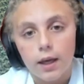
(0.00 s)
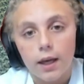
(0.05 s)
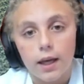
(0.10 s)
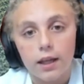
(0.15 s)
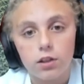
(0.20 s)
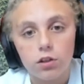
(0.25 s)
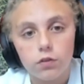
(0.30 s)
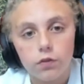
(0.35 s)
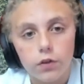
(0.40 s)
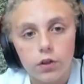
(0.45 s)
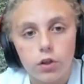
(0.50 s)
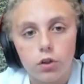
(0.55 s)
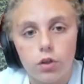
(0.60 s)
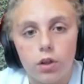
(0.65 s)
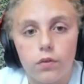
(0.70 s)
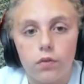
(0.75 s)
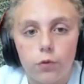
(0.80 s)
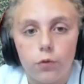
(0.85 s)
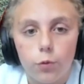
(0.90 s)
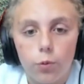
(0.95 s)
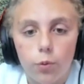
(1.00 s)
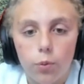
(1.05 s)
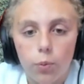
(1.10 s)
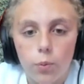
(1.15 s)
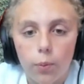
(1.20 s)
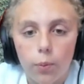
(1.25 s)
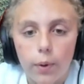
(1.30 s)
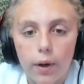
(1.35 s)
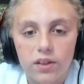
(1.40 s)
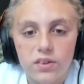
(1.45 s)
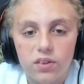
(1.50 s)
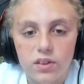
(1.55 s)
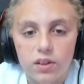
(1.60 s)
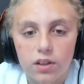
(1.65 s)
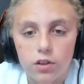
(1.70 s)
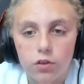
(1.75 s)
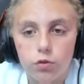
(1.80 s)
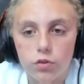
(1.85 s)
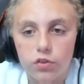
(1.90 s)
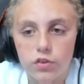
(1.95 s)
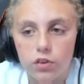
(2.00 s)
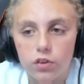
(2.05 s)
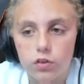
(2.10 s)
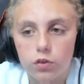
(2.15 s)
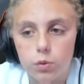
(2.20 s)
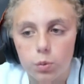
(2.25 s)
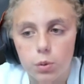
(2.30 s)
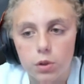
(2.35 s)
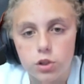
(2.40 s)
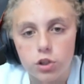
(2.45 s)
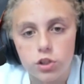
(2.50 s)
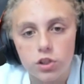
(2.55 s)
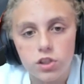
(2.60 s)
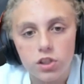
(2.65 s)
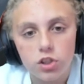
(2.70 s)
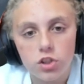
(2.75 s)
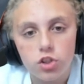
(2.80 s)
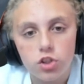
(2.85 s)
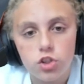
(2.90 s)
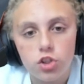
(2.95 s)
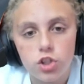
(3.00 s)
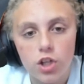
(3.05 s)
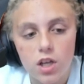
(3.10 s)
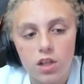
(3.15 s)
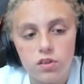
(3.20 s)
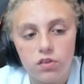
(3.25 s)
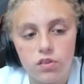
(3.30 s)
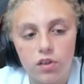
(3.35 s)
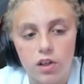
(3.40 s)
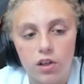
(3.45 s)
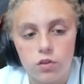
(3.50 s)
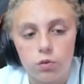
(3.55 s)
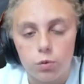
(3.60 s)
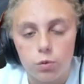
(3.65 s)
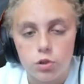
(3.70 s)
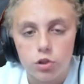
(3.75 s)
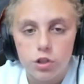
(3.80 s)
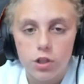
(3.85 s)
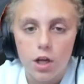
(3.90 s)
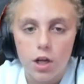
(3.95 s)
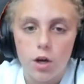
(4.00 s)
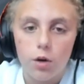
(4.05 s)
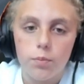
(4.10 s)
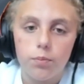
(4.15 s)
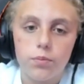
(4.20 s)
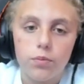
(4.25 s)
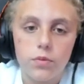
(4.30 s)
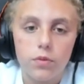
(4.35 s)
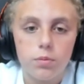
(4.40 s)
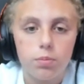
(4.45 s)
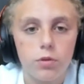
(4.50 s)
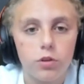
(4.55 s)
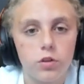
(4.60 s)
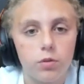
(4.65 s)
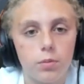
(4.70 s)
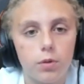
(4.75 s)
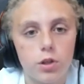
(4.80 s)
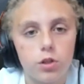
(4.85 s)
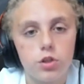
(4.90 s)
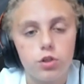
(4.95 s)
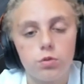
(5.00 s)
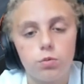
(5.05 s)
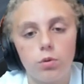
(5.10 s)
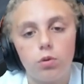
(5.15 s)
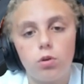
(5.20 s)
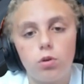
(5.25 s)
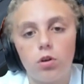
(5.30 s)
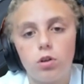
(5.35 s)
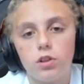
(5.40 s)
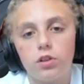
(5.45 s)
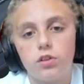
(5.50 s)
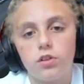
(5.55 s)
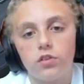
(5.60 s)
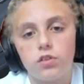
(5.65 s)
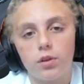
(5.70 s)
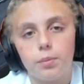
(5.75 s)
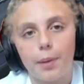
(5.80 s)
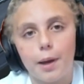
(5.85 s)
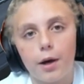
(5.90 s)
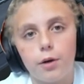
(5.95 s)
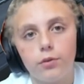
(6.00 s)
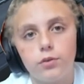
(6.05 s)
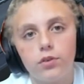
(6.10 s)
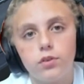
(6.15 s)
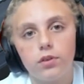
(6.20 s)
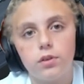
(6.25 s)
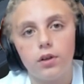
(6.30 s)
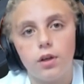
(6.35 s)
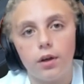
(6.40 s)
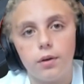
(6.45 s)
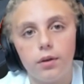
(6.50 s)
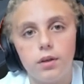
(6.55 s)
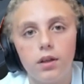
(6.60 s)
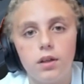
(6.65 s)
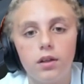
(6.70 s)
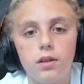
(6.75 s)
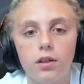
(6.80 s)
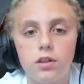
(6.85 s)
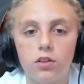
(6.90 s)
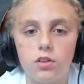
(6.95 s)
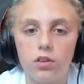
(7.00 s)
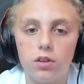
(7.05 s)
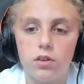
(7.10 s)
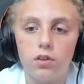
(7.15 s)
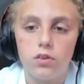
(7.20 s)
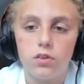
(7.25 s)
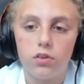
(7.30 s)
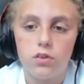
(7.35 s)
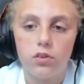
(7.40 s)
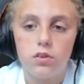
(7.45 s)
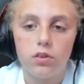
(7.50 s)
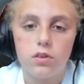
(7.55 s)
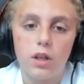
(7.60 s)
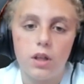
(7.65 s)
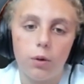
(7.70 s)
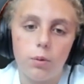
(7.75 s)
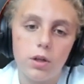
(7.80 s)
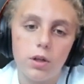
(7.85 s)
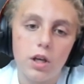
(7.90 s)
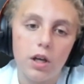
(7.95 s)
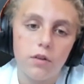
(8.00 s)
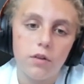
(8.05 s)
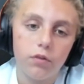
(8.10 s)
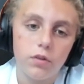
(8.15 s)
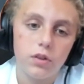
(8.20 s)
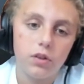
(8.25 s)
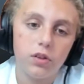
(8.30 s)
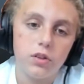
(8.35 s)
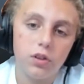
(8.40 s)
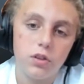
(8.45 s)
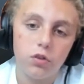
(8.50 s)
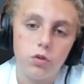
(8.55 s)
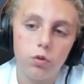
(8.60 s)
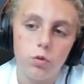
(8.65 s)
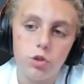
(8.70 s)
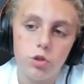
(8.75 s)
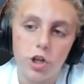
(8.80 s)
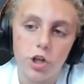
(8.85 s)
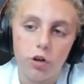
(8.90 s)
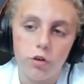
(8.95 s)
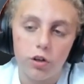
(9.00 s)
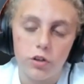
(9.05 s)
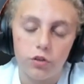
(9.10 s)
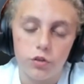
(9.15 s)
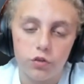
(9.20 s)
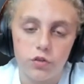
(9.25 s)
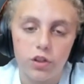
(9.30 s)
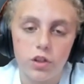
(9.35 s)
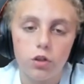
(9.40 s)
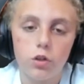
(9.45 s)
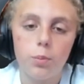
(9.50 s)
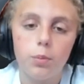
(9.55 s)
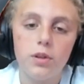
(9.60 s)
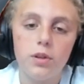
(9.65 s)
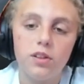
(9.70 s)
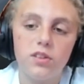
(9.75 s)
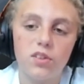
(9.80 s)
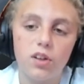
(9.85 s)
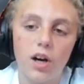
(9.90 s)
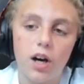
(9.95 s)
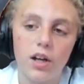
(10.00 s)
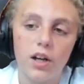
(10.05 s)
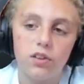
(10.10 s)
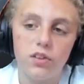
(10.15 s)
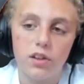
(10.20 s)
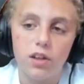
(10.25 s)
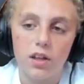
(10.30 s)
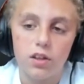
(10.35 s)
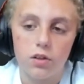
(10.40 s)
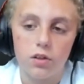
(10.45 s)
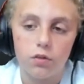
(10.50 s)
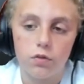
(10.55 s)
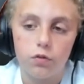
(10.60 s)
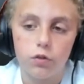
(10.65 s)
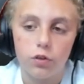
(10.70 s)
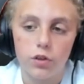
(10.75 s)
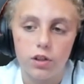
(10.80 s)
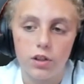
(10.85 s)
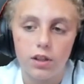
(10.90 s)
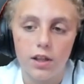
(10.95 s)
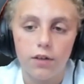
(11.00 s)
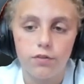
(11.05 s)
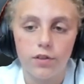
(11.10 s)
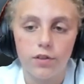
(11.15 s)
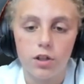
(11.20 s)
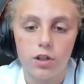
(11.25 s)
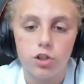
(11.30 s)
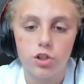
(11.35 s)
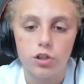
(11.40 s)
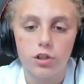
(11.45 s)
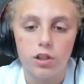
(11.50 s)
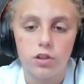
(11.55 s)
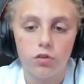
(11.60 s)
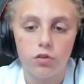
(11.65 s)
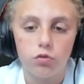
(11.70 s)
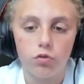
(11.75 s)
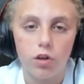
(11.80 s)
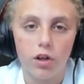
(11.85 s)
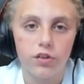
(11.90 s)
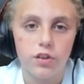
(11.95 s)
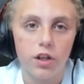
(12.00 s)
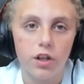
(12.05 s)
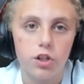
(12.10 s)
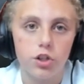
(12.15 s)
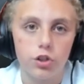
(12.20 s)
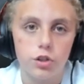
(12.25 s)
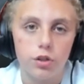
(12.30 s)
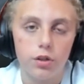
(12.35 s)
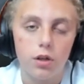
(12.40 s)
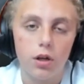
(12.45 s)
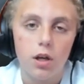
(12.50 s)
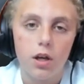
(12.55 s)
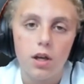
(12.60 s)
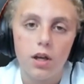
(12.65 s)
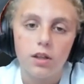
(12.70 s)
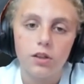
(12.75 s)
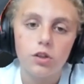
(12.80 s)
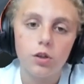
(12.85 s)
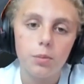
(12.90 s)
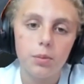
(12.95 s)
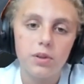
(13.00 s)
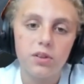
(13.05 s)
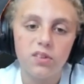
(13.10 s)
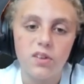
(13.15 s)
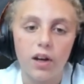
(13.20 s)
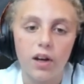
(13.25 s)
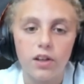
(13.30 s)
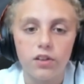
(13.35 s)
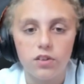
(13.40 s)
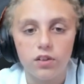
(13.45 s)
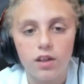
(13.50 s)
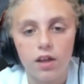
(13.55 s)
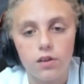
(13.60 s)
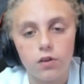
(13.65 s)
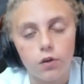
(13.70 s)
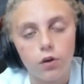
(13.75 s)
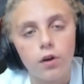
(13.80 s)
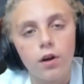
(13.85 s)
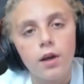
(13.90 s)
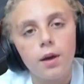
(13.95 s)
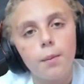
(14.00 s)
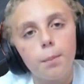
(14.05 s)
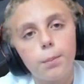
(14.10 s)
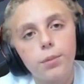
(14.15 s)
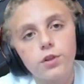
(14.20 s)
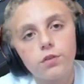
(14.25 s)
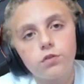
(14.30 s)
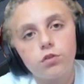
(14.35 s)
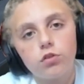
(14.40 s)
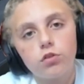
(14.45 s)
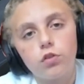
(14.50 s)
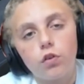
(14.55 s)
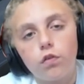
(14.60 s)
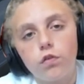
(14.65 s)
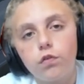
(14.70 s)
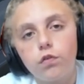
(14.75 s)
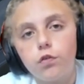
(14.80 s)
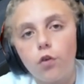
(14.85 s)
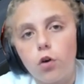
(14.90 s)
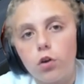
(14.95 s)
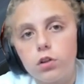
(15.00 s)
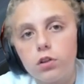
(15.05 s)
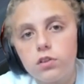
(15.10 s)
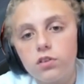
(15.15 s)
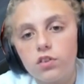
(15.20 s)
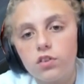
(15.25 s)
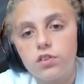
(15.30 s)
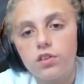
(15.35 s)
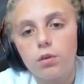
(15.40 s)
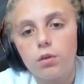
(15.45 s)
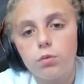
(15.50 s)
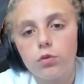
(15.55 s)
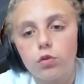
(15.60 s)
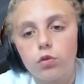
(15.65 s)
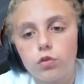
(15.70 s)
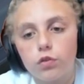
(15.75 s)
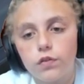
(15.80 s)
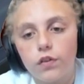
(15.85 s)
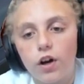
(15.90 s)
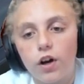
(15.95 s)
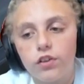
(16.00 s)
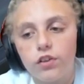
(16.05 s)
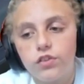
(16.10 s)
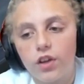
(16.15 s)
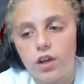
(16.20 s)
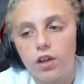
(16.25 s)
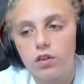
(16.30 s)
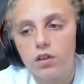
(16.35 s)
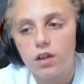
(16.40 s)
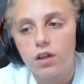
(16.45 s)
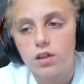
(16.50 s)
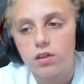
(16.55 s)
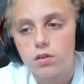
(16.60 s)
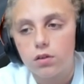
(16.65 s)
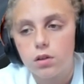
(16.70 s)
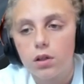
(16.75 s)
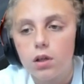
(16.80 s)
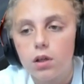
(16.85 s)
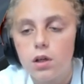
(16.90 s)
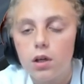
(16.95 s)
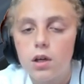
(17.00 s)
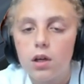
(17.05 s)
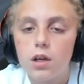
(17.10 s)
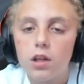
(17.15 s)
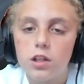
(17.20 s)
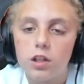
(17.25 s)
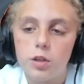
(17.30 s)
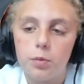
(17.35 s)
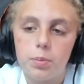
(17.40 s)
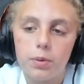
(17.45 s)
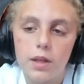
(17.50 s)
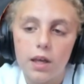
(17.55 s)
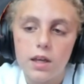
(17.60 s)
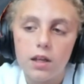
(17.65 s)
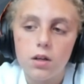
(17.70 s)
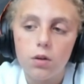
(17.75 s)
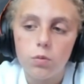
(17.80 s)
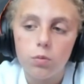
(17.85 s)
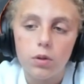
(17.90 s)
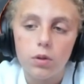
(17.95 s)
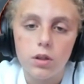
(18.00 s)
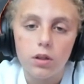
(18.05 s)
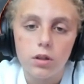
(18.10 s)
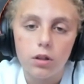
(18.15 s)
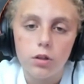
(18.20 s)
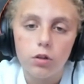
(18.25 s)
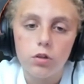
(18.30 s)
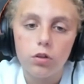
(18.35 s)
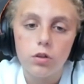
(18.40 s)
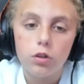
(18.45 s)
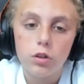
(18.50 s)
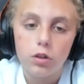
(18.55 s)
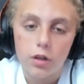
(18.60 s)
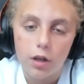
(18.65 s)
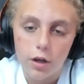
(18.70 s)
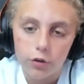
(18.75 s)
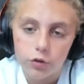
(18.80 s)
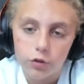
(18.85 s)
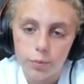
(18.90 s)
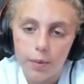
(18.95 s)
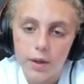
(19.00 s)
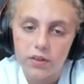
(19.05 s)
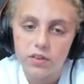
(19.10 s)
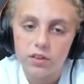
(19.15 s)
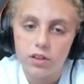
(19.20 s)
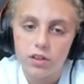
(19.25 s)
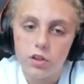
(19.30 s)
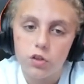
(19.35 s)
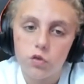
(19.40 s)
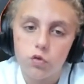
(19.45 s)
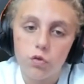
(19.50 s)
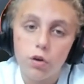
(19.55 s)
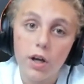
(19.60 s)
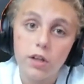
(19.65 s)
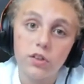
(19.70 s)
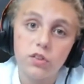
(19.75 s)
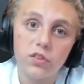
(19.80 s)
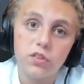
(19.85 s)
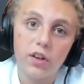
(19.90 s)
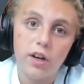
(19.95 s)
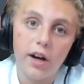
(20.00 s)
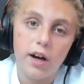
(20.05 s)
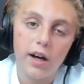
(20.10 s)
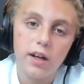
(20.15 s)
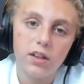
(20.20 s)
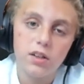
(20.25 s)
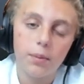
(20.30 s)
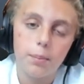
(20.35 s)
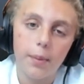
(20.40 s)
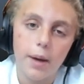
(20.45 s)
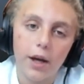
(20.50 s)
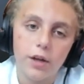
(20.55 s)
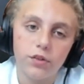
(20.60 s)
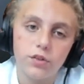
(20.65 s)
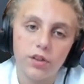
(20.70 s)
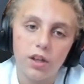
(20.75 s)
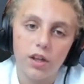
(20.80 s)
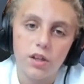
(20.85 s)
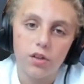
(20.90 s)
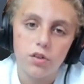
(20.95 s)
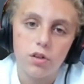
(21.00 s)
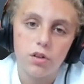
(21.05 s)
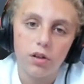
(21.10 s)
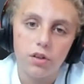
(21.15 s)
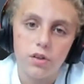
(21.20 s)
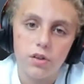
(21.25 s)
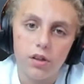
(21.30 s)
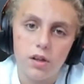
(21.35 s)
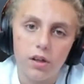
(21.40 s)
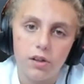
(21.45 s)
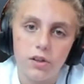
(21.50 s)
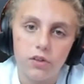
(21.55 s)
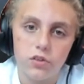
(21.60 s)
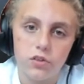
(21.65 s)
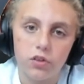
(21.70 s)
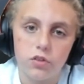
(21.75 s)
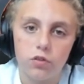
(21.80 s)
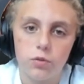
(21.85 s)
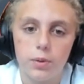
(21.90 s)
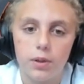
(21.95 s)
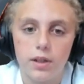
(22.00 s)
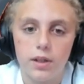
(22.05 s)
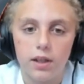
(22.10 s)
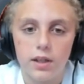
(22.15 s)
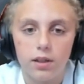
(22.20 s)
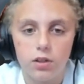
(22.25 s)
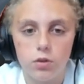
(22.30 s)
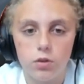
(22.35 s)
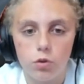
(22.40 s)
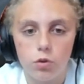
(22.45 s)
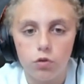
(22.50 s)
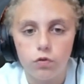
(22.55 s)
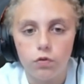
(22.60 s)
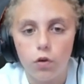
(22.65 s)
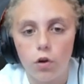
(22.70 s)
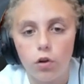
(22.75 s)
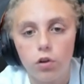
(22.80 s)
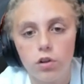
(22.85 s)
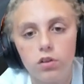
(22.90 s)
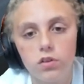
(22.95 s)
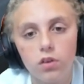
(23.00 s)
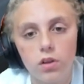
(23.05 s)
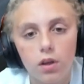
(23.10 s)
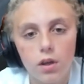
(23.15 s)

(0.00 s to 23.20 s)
And over here you have quite an interesting switch, the Gentai switch. Now, pretty much all it is about, now when you have the two generators, they normally tie together for the left engine and the right engine. They'll be tied together. But if there's a fault, they will sort of untie together. The plane will automatically try to tie them back together unless there's been a huge fault.